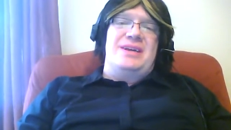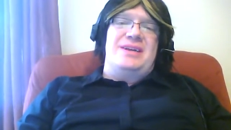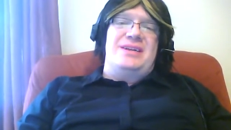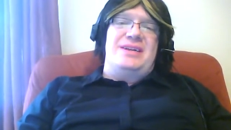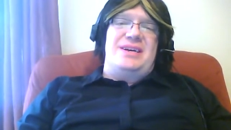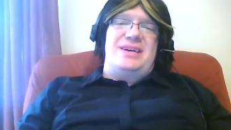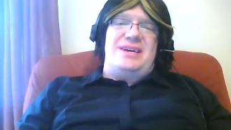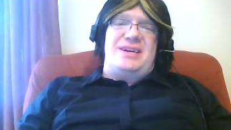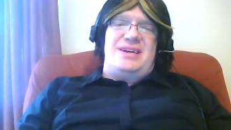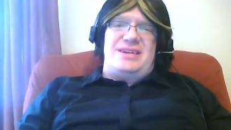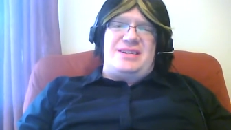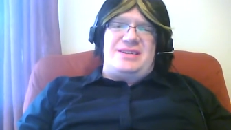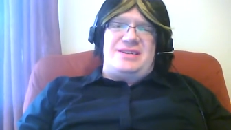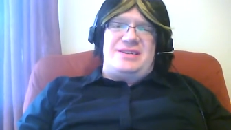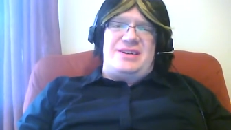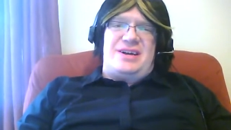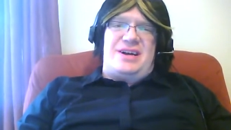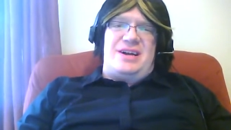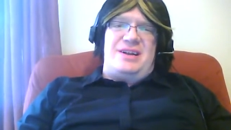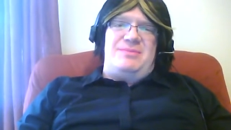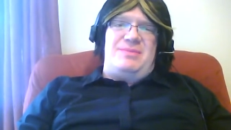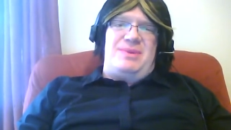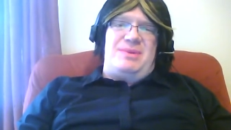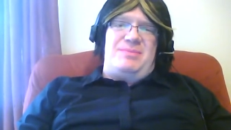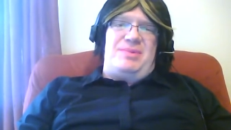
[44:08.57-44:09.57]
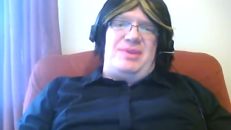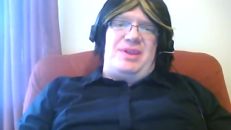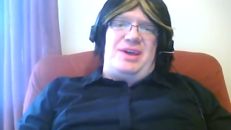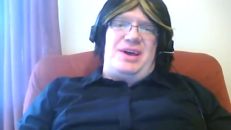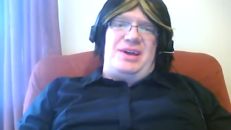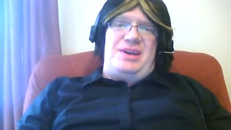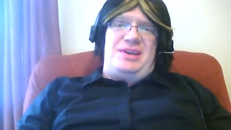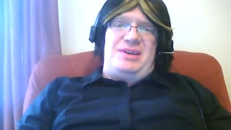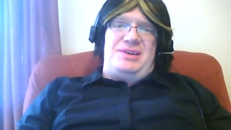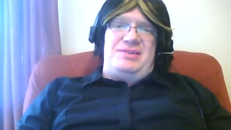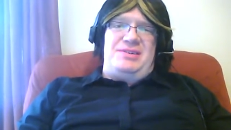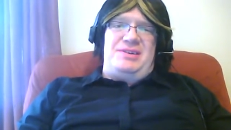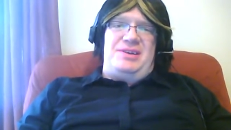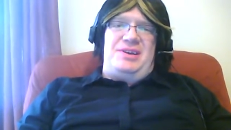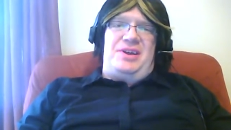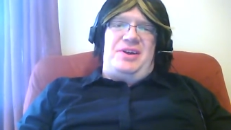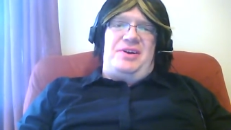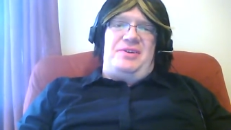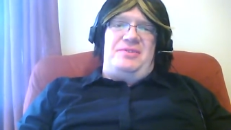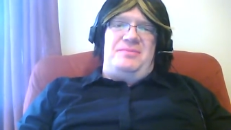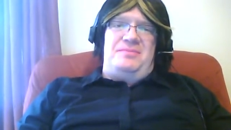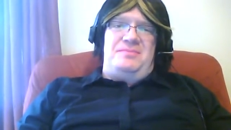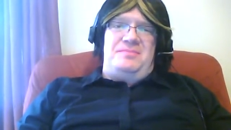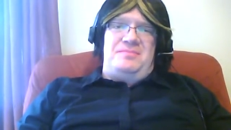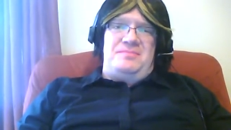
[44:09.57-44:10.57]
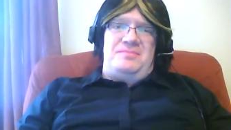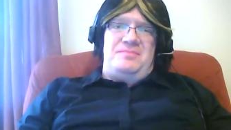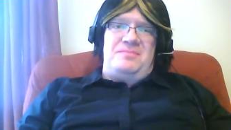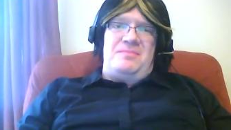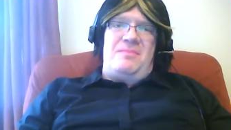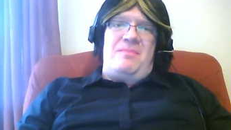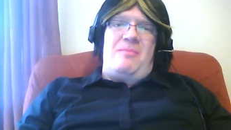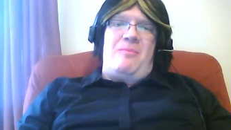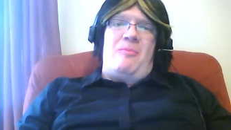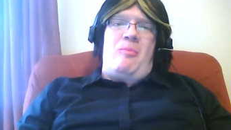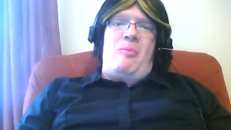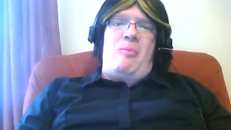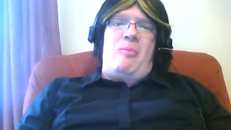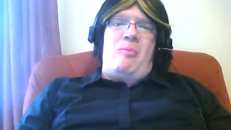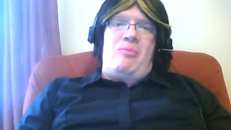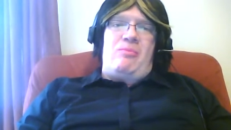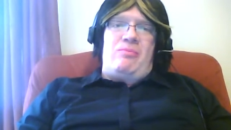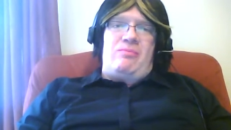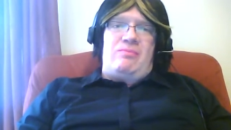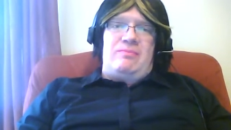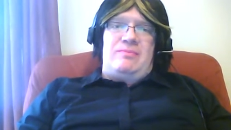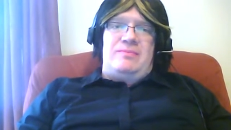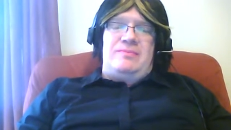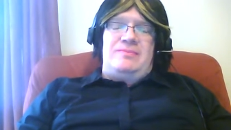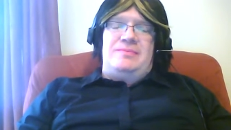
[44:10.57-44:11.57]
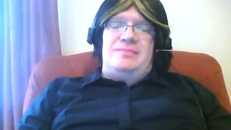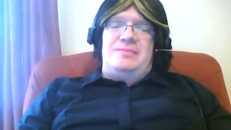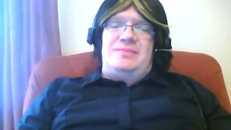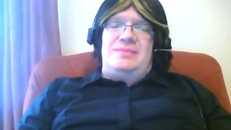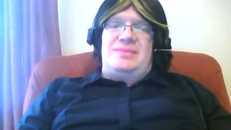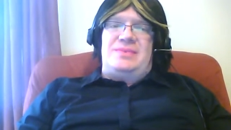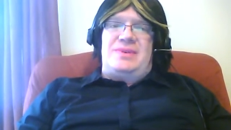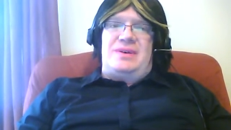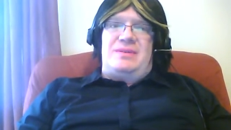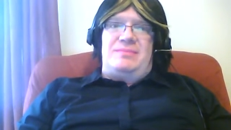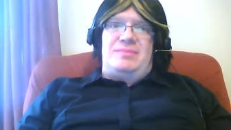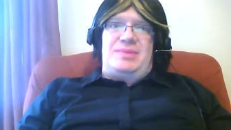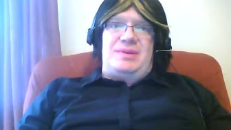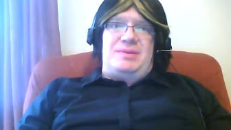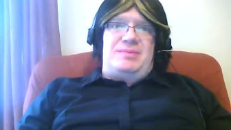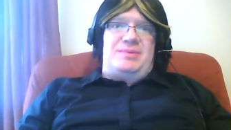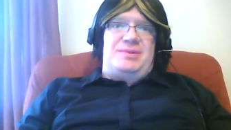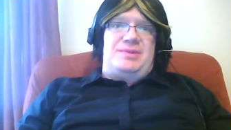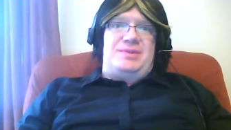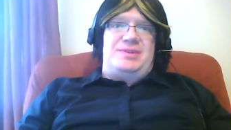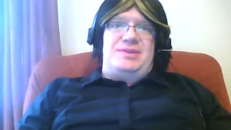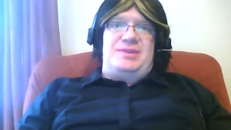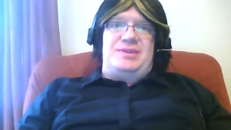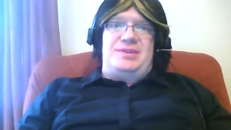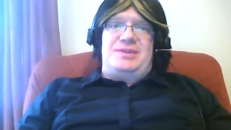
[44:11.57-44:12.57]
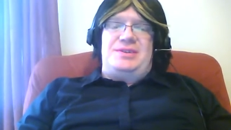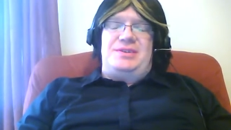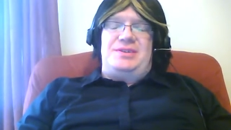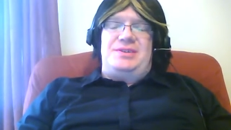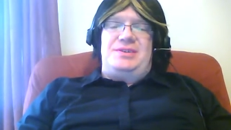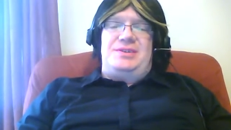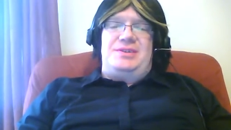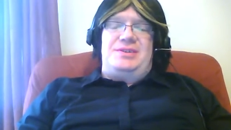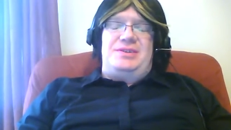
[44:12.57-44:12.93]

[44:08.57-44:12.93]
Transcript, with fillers: Just trying to be polite, you know. Some people just